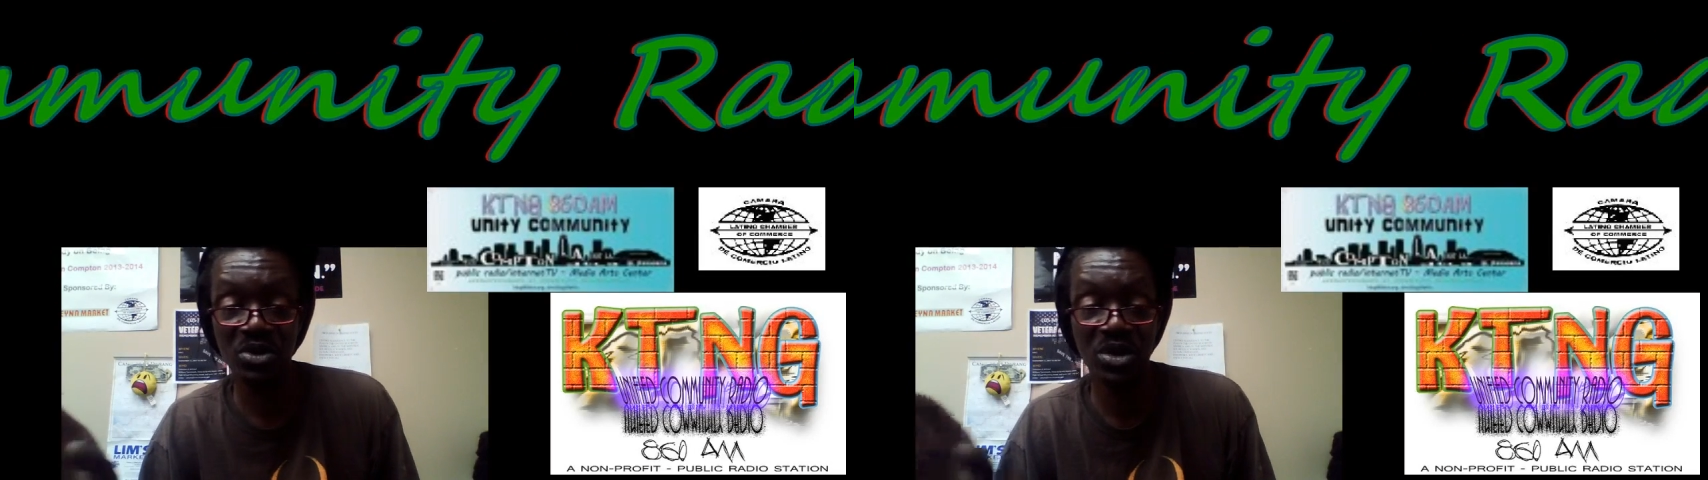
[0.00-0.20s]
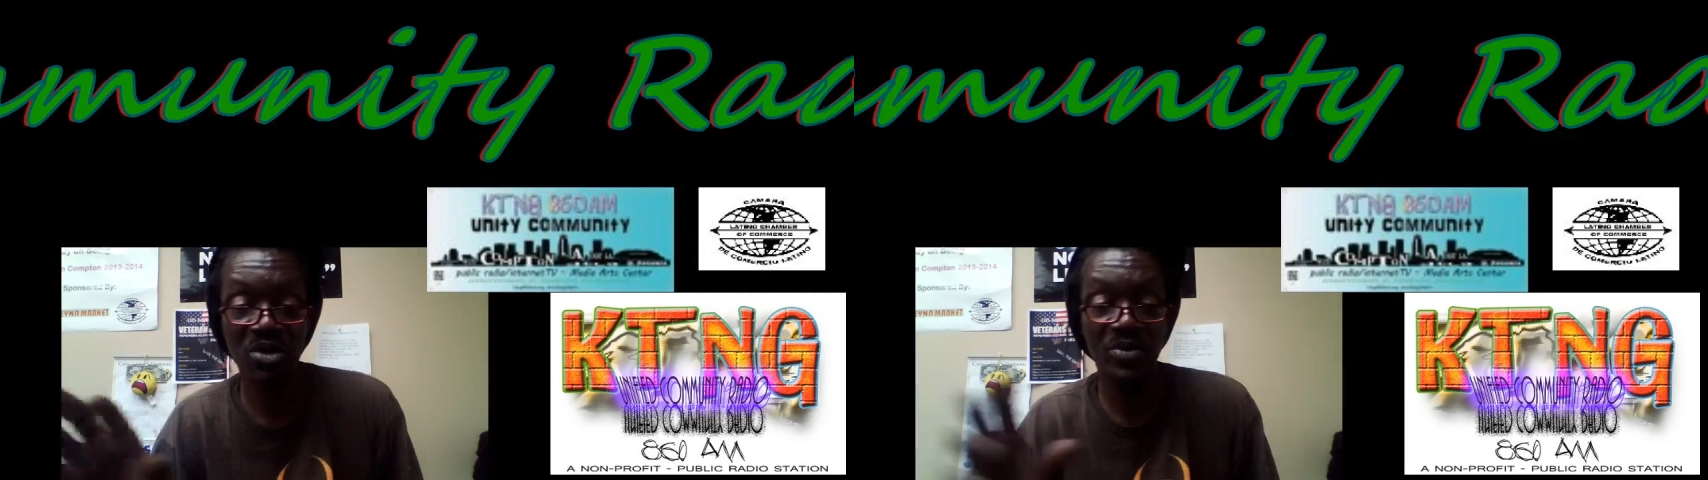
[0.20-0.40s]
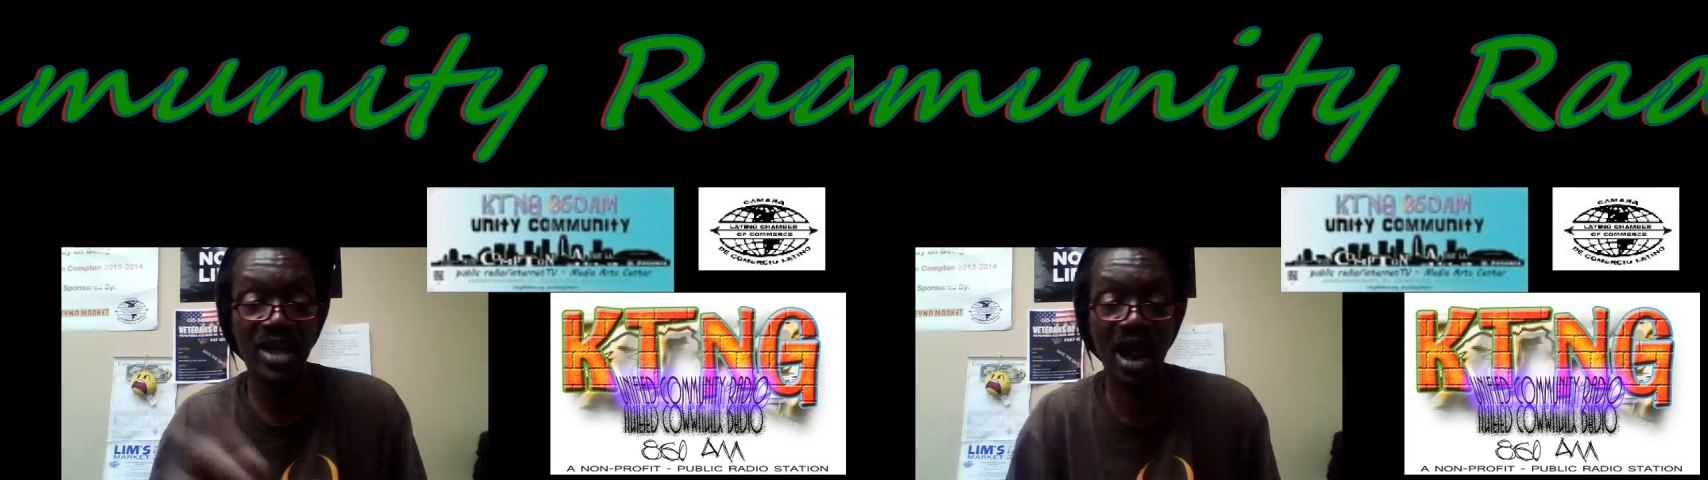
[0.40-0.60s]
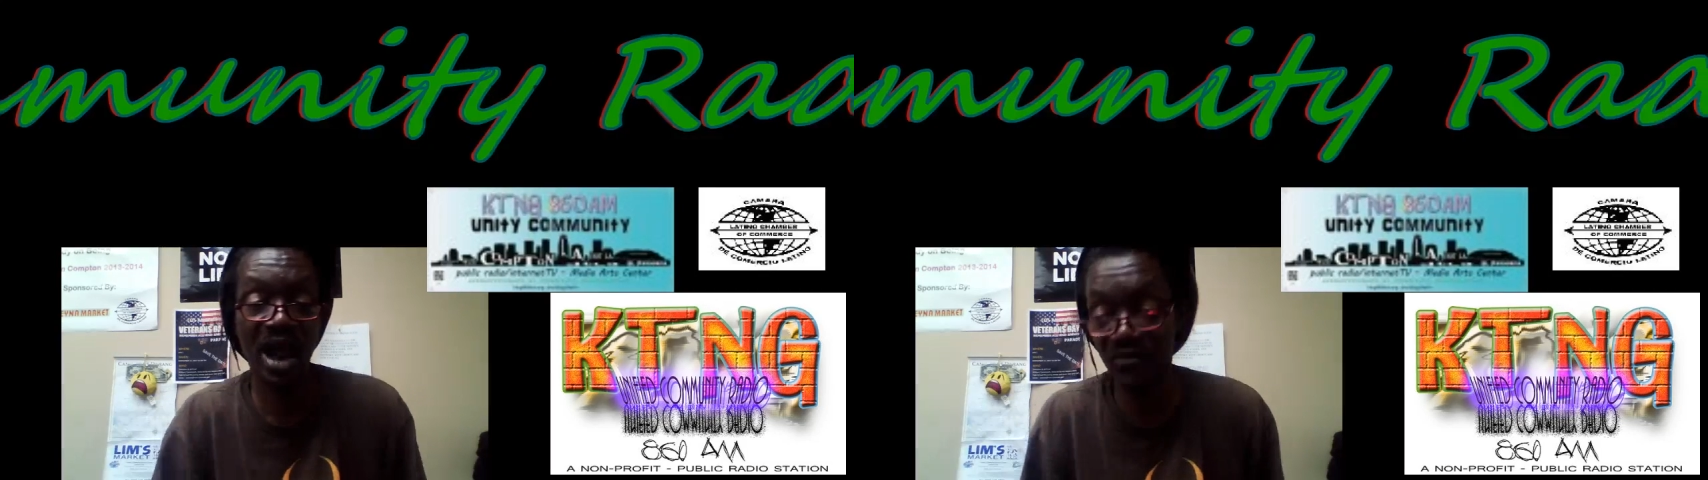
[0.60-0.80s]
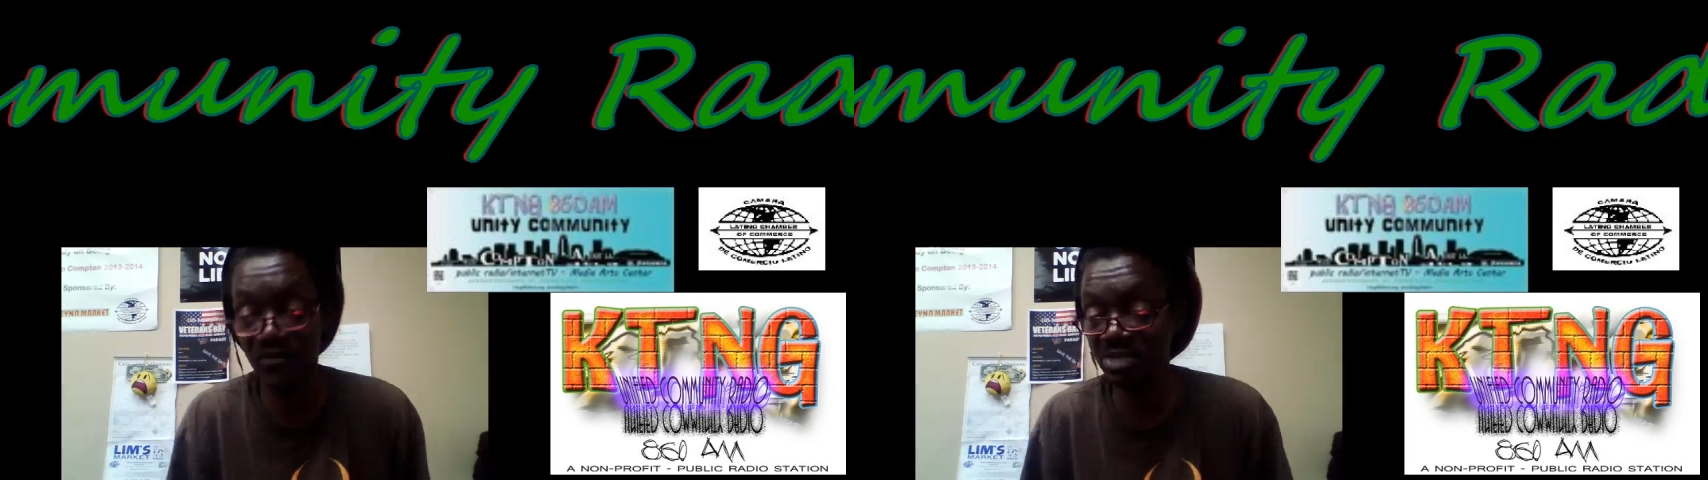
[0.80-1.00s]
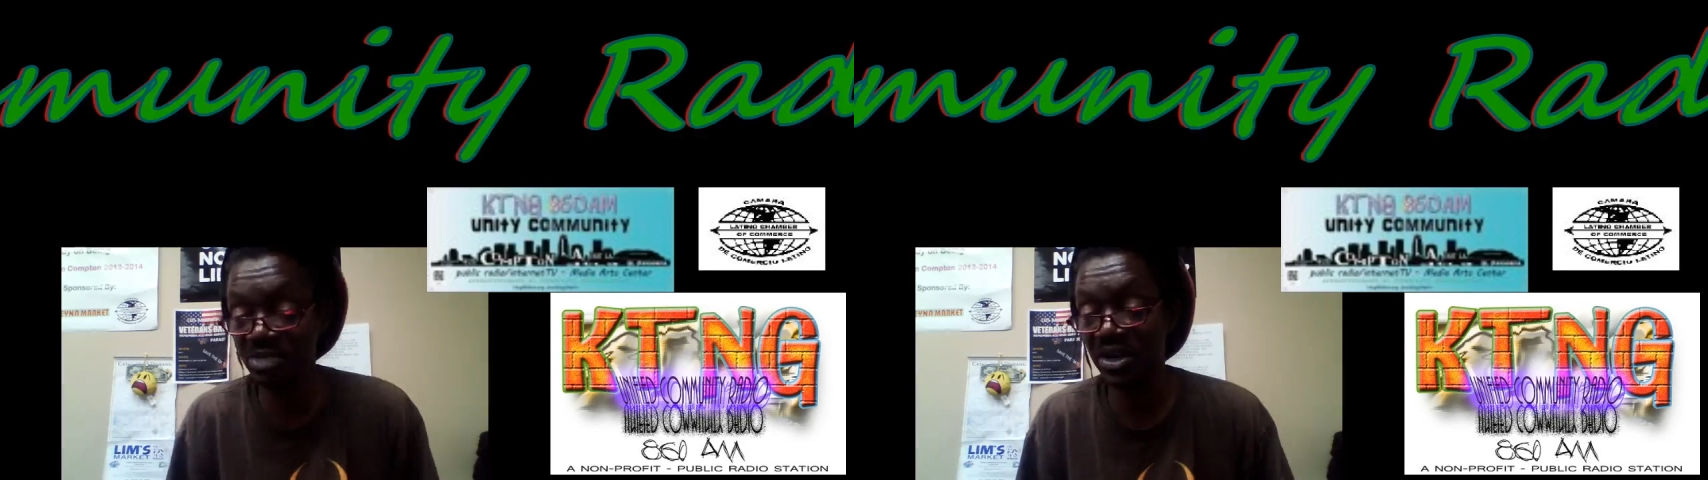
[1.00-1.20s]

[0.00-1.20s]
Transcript: we got our Facebook and